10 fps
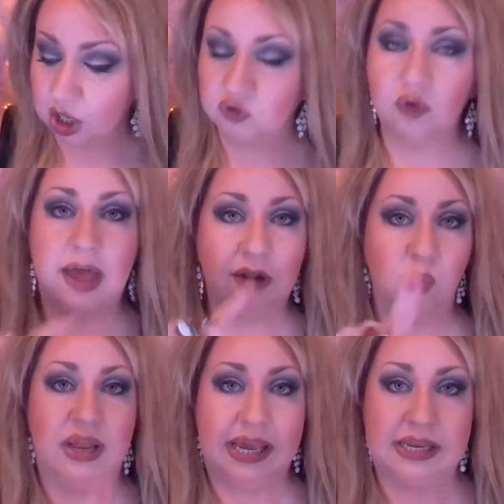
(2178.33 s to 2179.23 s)
So that's
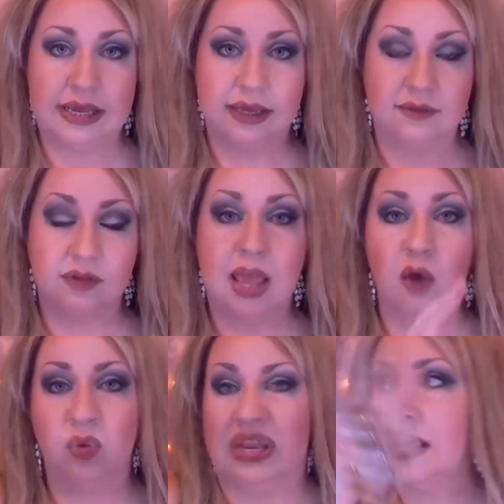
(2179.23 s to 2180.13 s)
what he does.
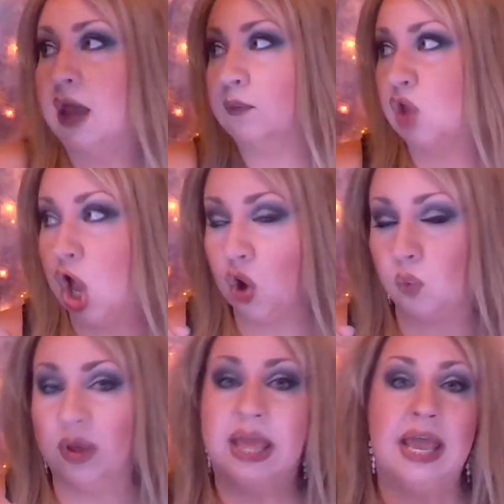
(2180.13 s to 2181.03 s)
And when he comes home,